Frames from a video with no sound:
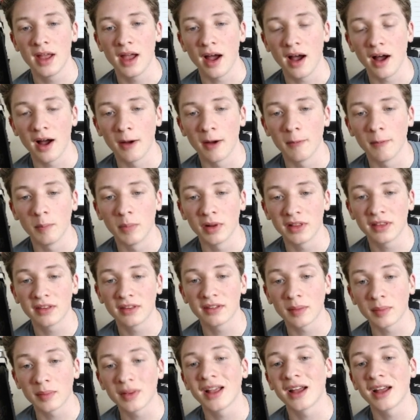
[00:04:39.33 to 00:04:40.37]
But
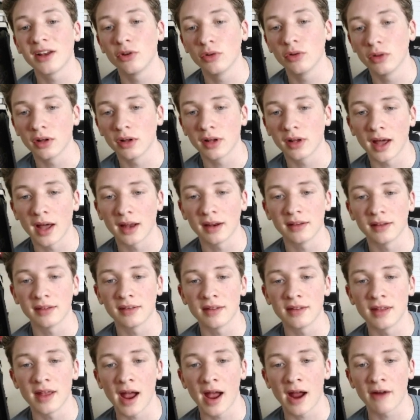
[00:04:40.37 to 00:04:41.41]
something I do look at is
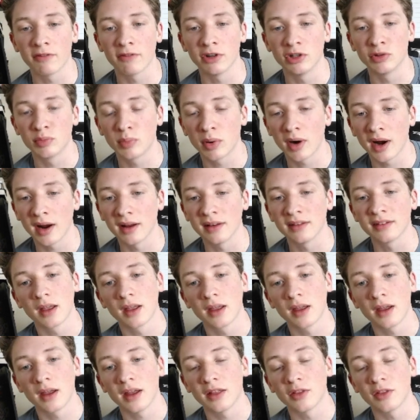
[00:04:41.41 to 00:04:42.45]
the average price.
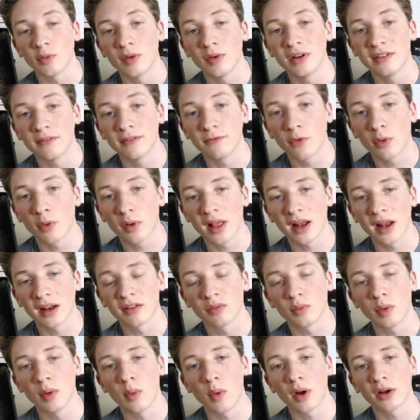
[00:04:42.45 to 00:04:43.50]
And the reason for that is
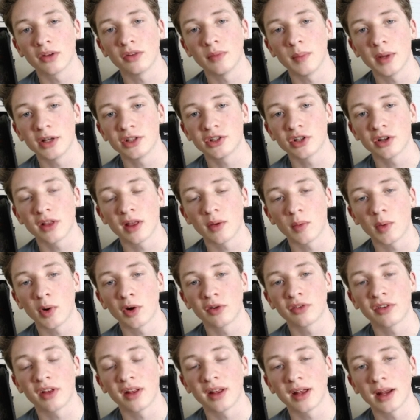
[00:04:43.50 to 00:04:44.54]
we want to make sure that we're
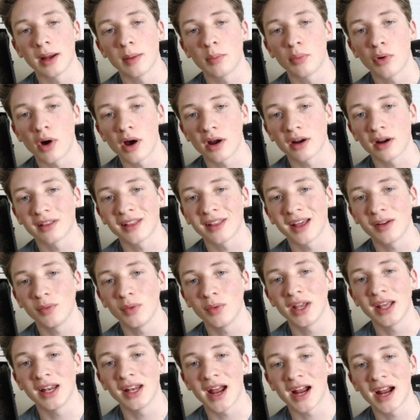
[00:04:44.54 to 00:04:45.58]
selling a product that we
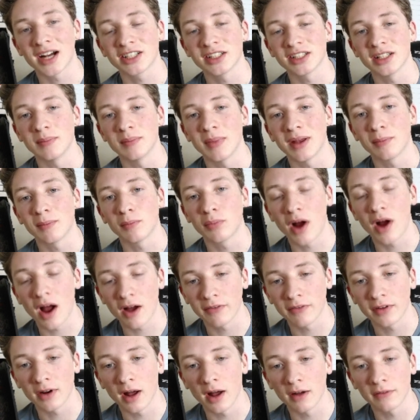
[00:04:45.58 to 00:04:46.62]
can actually make
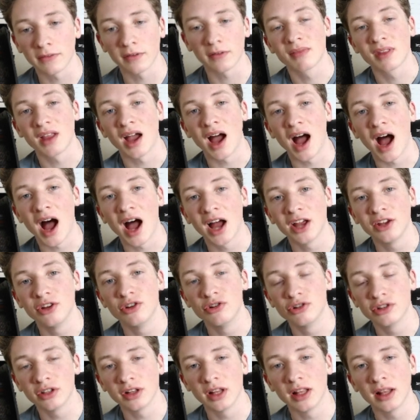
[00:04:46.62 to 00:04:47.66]
profit off of. I
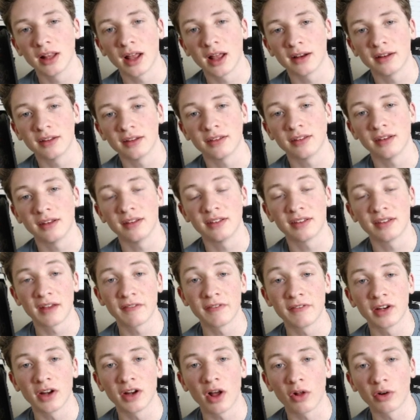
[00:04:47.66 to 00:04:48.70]
usually like to see
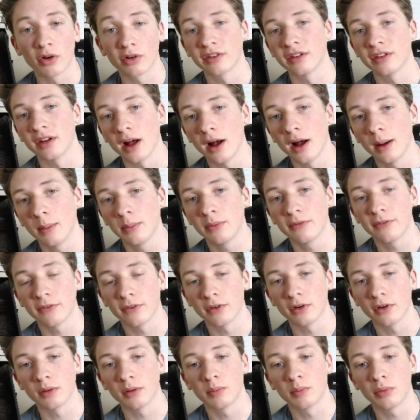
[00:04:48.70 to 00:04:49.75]
$7 and up
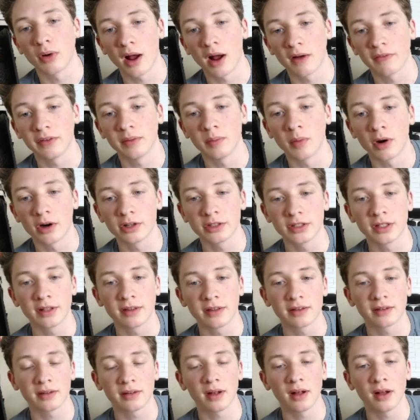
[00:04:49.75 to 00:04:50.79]
for profit
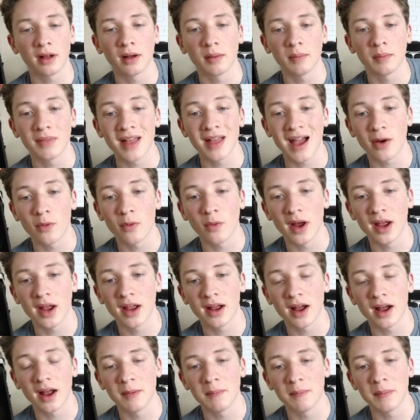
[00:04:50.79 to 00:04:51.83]
margins. That way
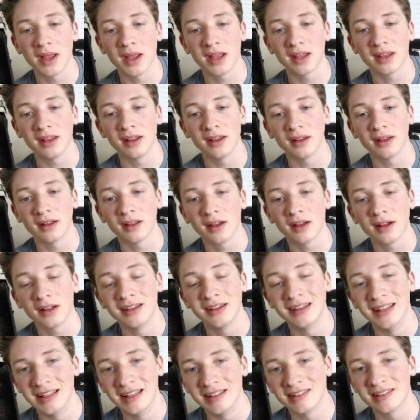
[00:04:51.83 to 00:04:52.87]
I'm making a
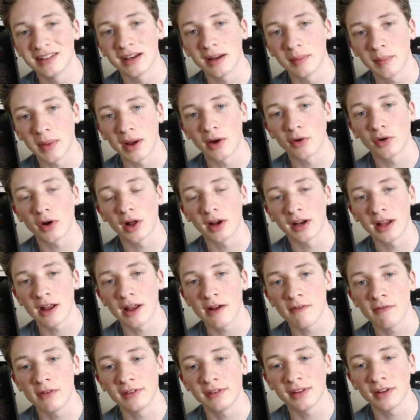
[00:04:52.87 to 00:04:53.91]
decent amount on
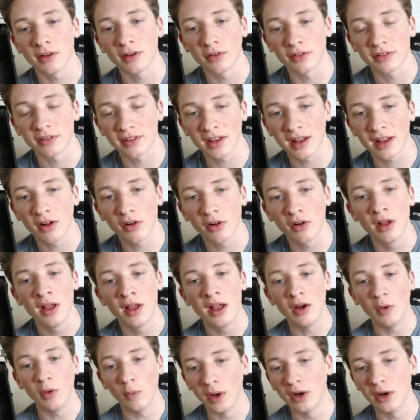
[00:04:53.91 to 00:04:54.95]
every single sale.
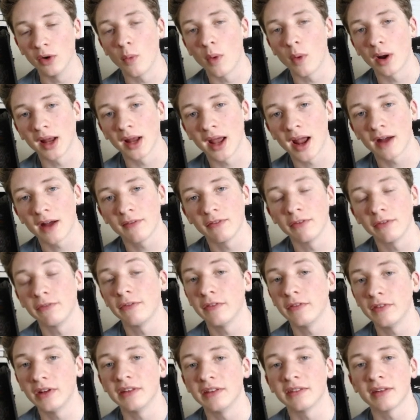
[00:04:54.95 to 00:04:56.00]
We don't want to have a
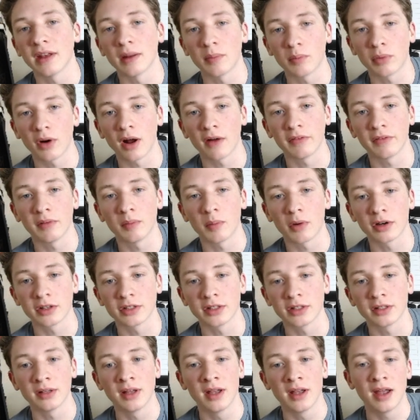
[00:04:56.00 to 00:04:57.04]
50-cent profit
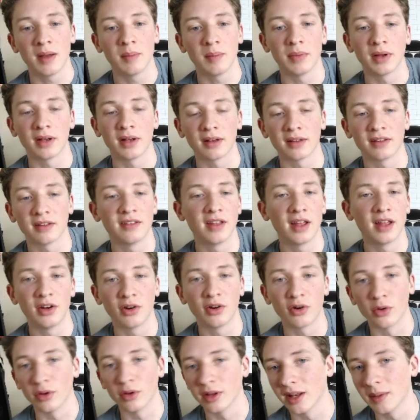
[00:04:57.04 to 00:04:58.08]
margin, because then
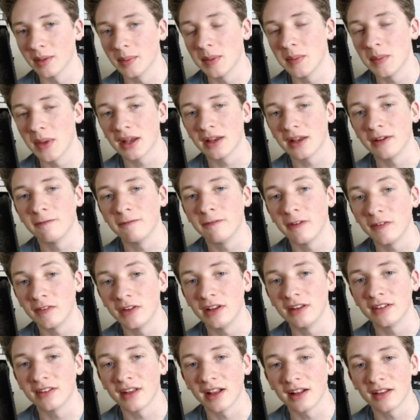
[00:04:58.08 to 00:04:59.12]
you're only going to be making 50
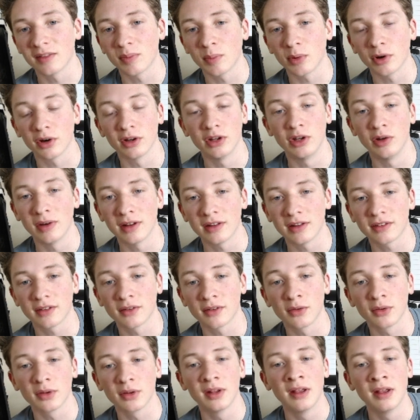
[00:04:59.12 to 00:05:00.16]
cents per unit
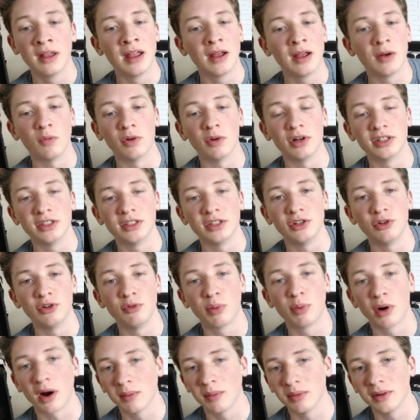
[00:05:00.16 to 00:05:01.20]
sold, which you
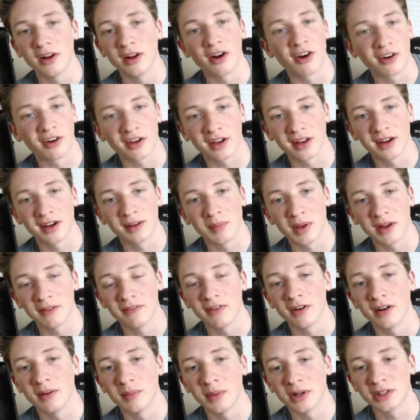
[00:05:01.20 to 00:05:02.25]
probably aren't going to make
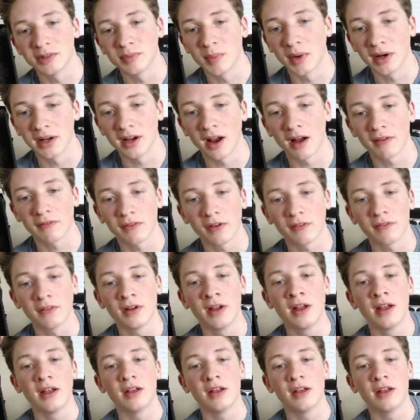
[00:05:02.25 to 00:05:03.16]
very much money off of.